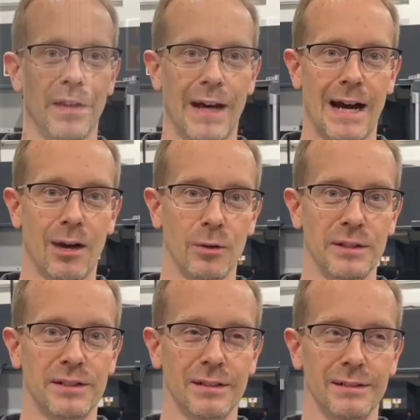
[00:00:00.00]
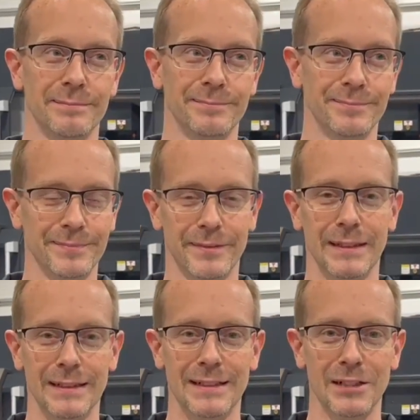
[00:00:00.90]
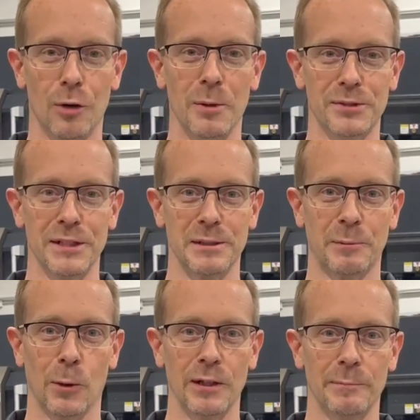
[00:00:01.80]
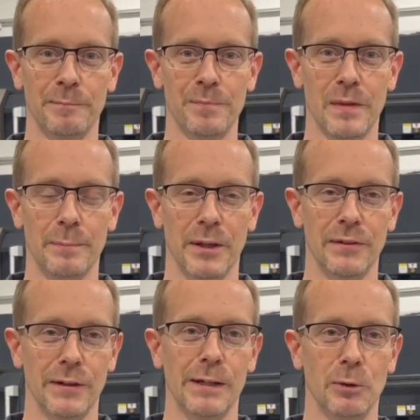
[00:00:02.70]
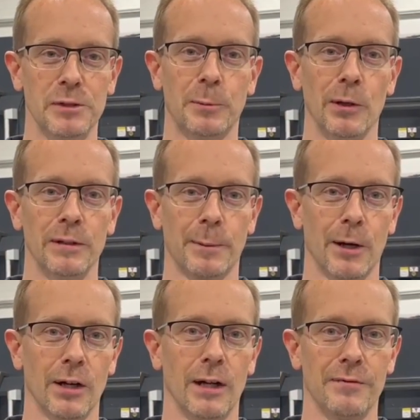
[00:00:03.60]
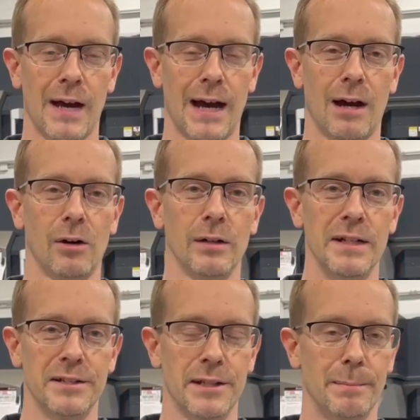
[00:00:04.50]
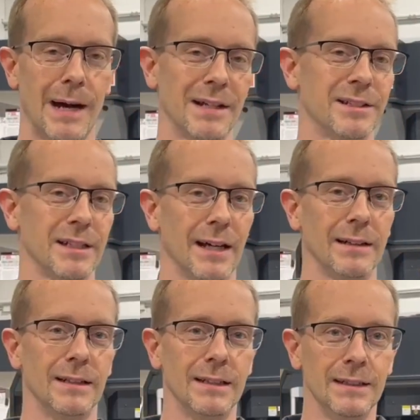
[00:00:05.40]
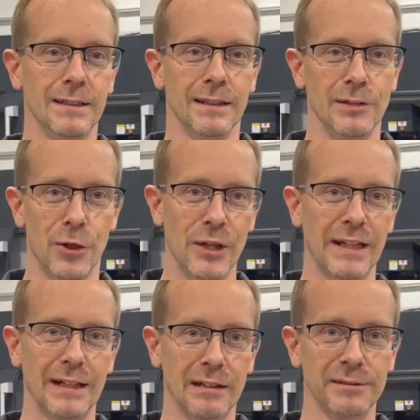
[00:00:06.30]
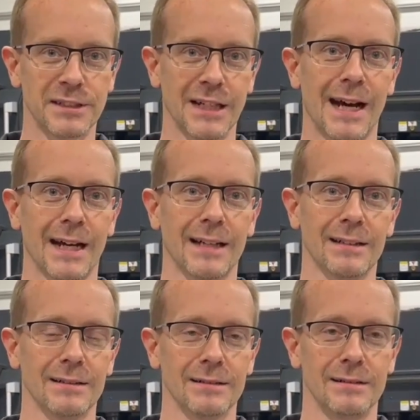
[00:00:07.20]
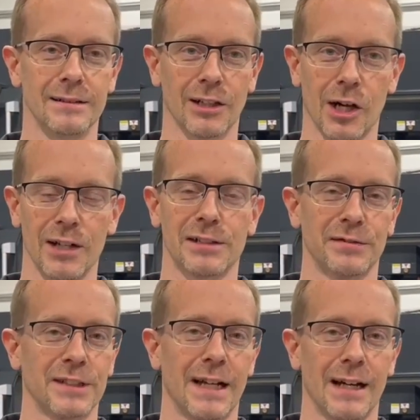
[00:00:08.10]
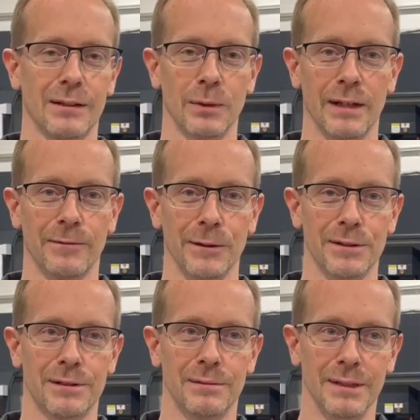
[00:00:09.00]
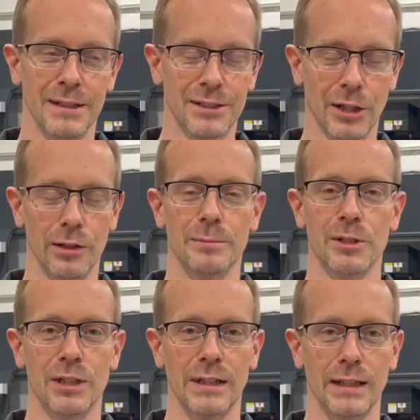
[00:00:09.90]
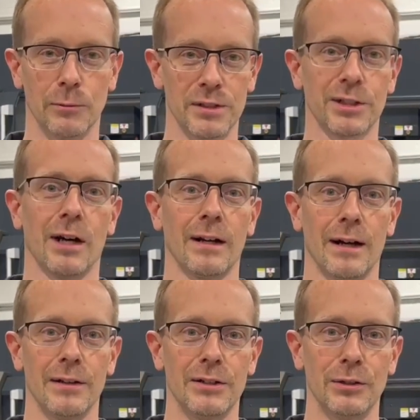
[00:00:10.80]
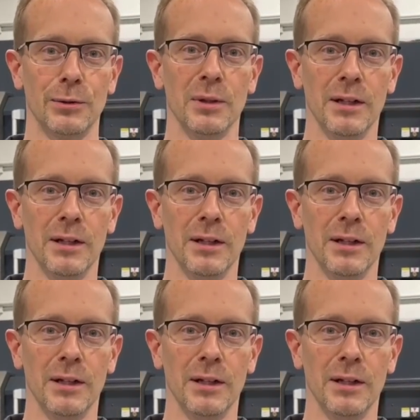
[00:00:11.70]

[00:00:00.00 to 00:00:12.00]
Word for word: how is, is almost as important, but the very most important part of the how is the mindset. The thinking of stock, the cost of stock. When I first started machining and was taught how to do